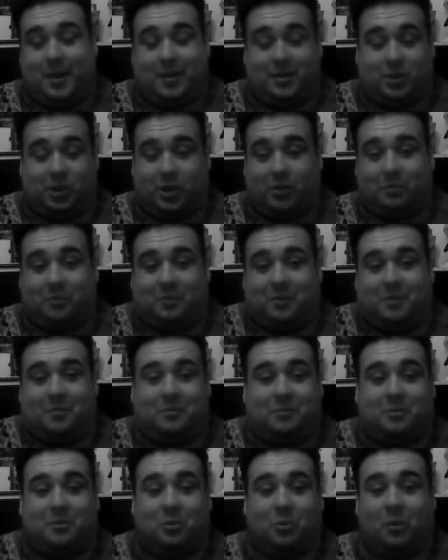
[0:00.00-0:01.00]
a joke
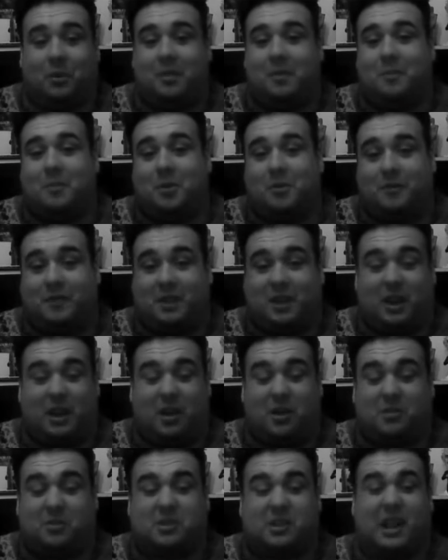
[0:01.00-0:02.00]
than calling the movie The
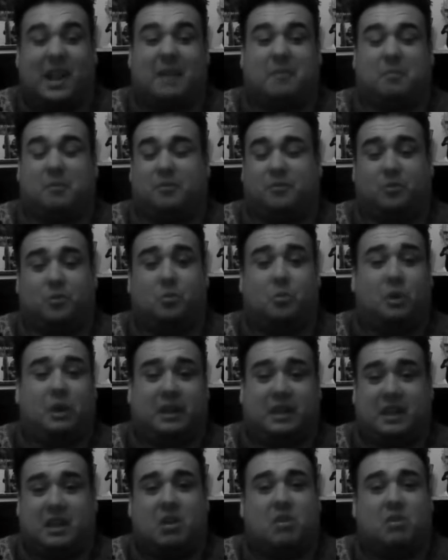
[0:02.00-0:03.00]
Last Leg Before
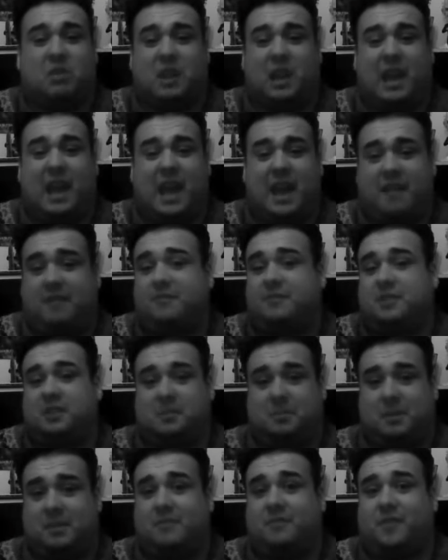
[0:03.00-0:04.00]
Wicket on the Left,
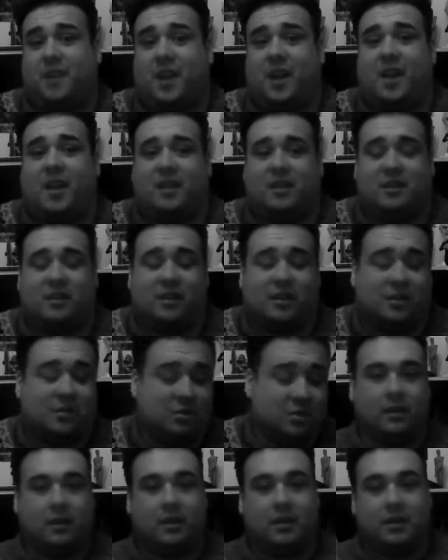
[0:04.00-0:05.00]
to be fair, you
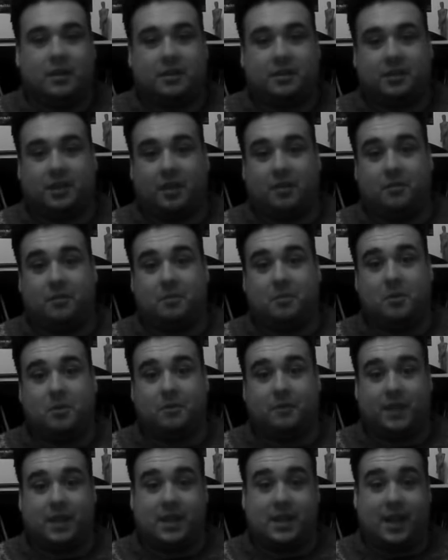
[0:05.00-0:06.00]
know? So the
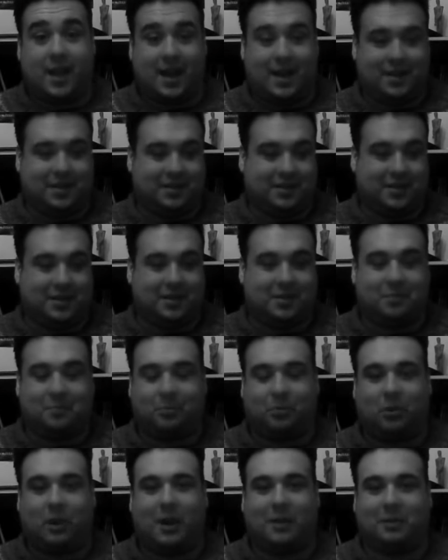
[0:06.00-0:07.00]
movie, as it is
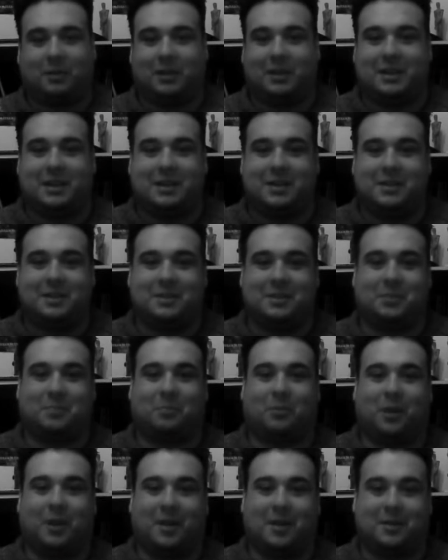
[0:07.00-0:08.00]
proudly
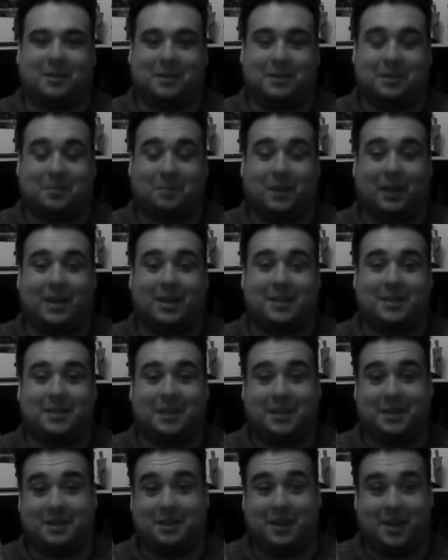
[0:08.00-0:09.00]

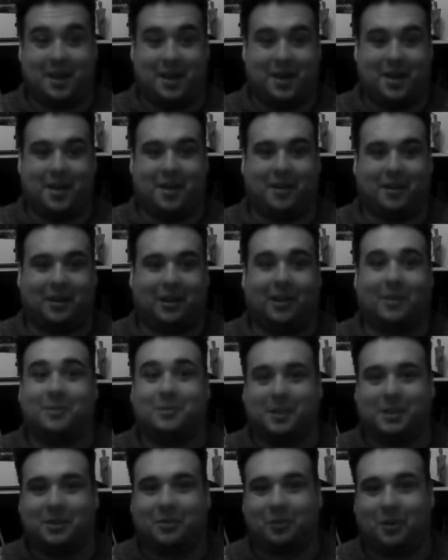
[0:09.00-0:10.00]
displayed in the
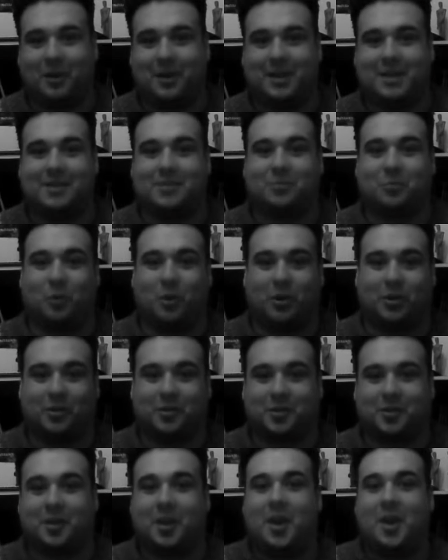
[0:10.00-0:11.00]
closing credits,
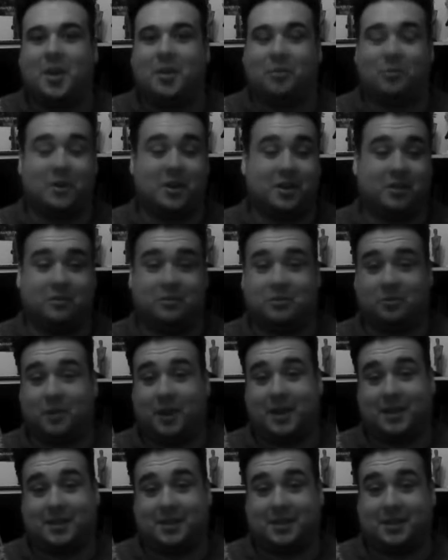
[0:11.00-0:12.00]
was written,
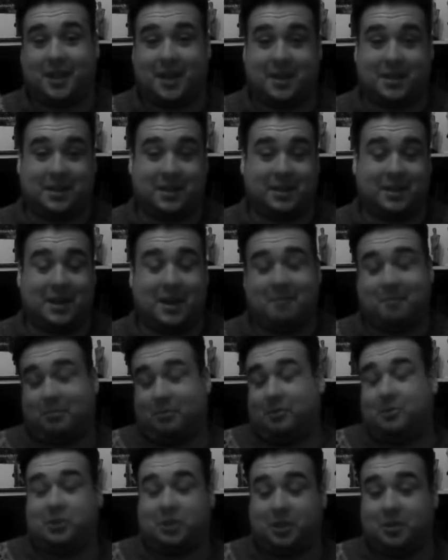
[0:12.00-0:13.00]
directed, edited and
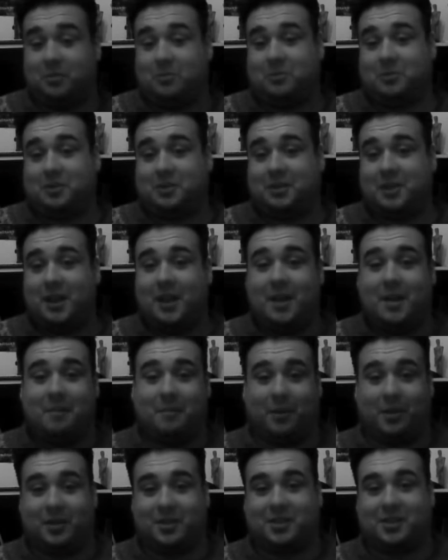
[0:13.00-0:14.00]
produced
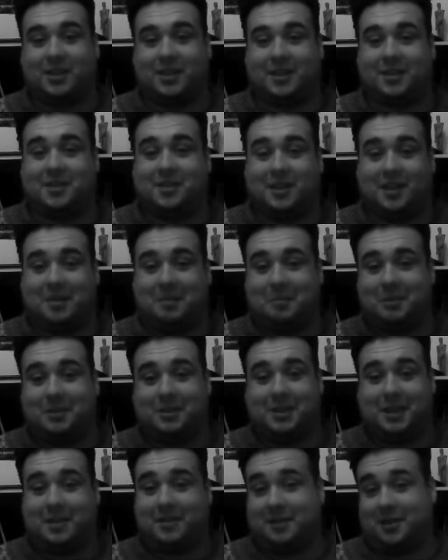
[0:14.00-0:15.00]
by Stacey
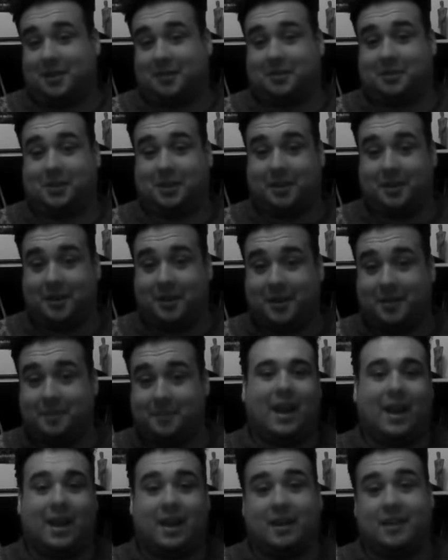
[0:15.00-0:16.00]
Edmonds and Doug Turner.
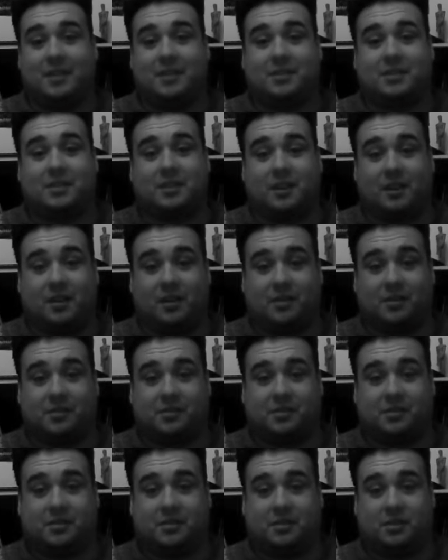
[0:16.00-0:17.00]
And it
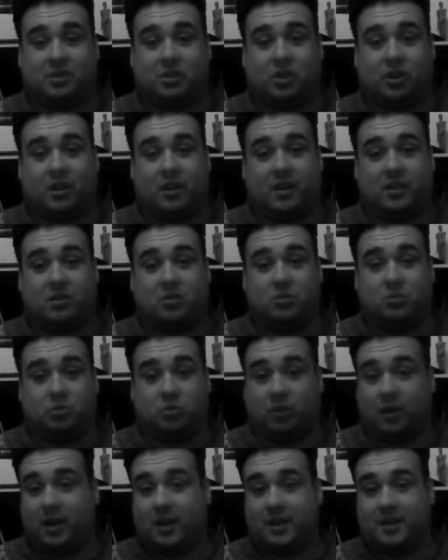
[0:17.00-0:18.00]
stars Jai
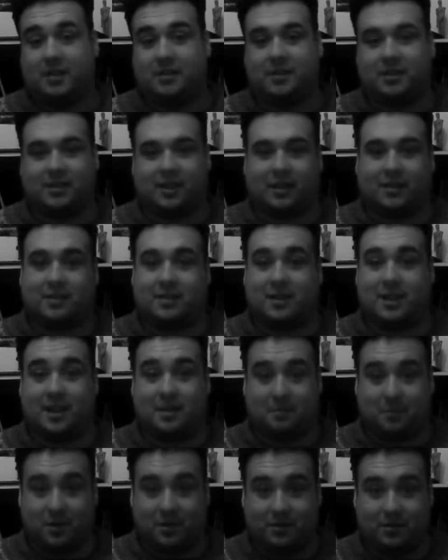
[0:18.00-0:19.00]
Coutre, Stacey
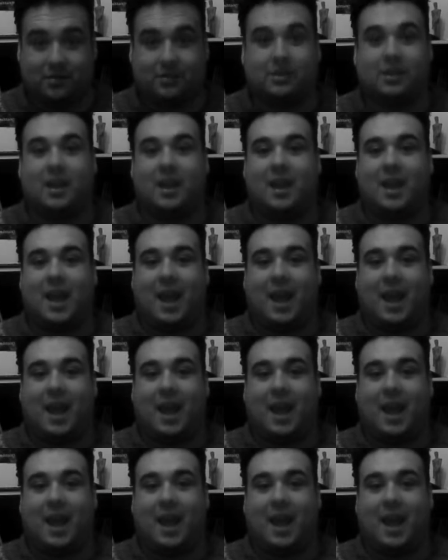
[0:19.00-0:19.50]
Edmonds,